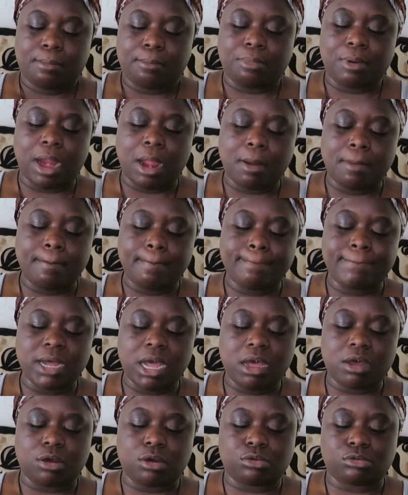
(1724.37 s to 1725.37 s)
Brown
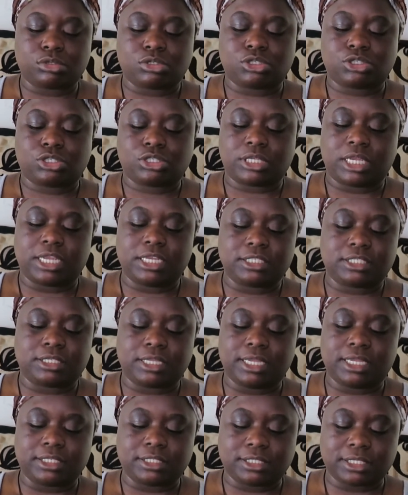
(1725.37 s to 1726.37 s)
boss.
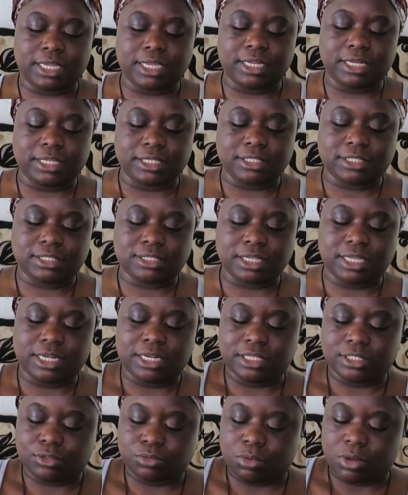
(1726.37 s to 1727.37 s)
It's, it's, it is
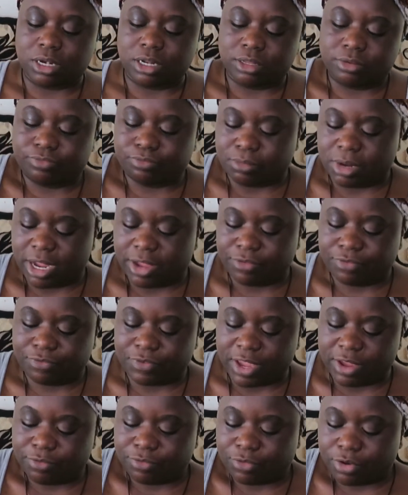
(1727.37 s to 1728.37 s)
it is one of my
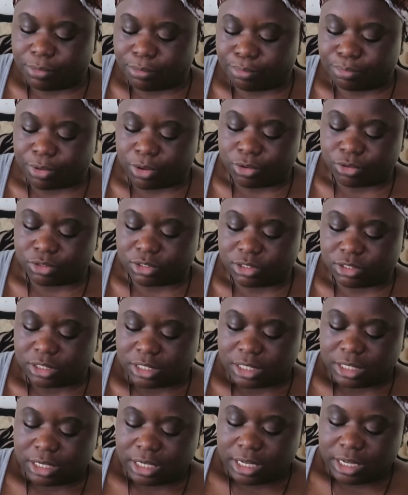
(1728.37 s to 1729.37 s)
favorite products.
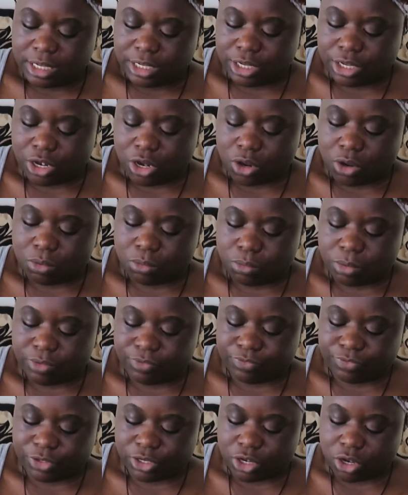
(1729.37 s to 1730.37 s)
You know,
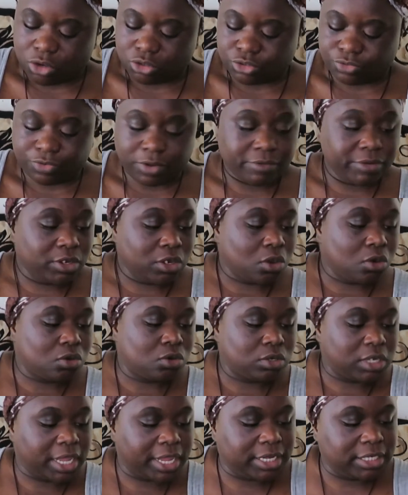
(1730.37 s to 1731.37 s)
with you know, very
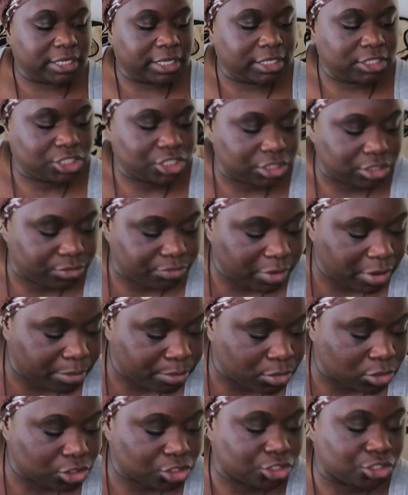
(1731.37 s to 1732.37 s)
local lady. She's
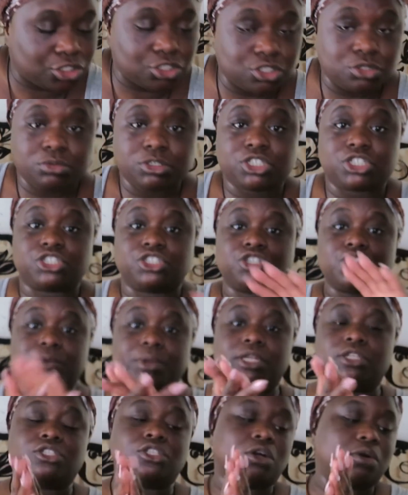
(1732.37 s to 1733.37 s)
very much she does what she's
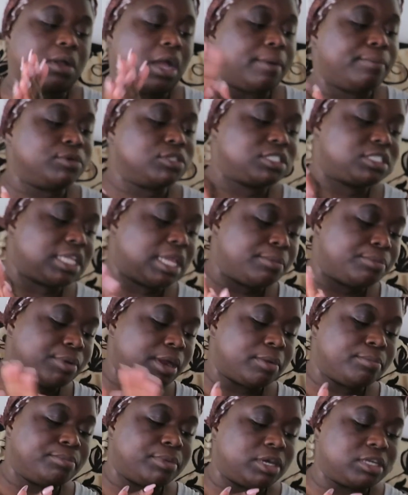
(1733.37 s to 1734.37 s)
doing. So I must say,
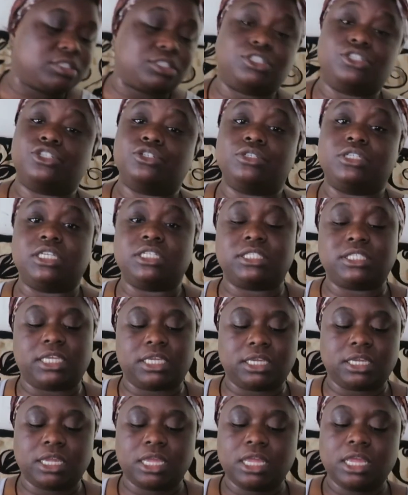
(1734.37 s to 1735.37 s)
brown boss, we do his
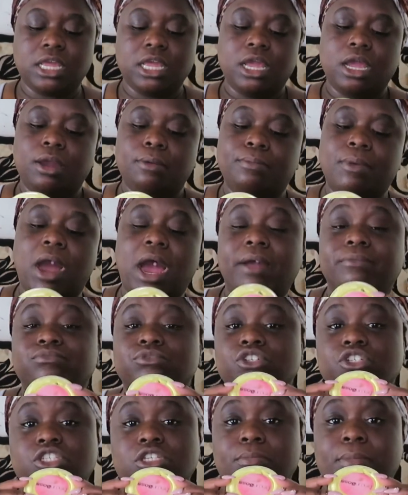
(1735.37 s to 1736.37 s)
thing. But I'm
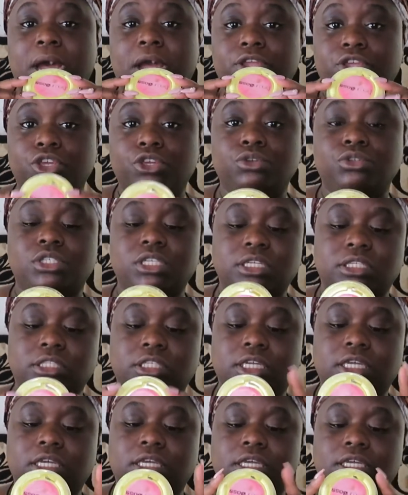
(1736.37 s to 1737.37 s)
just about using
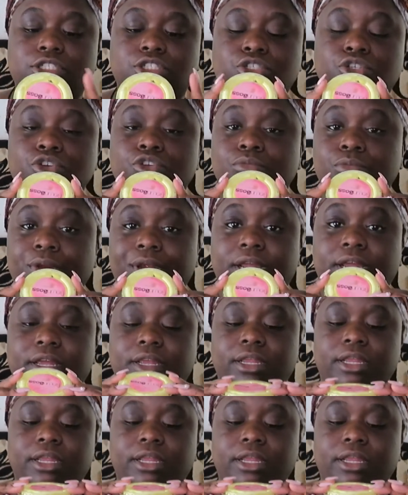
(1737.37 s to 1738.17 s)
the turmeric